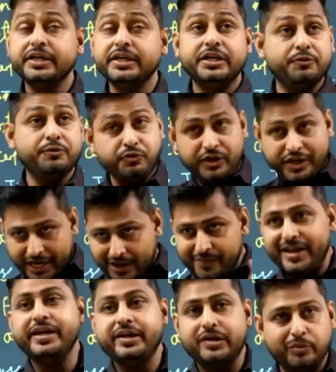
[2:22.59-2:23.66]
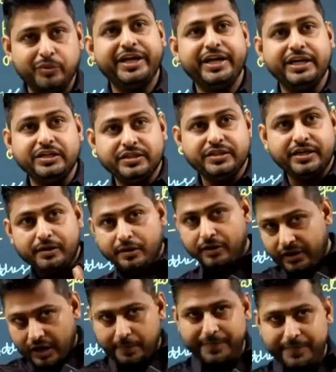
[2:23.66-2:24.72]
If we have any communication
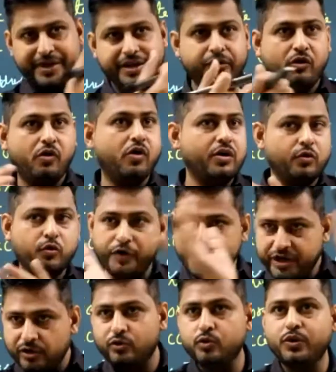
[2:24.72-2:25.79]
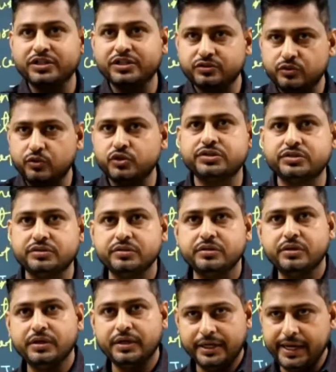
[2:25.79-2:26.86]
coming or going towards those
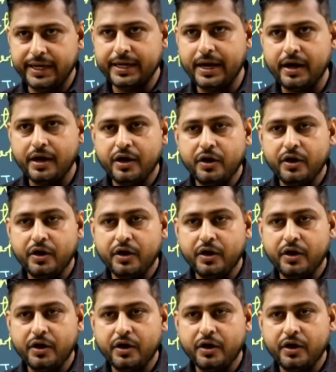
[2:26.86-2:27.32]
data,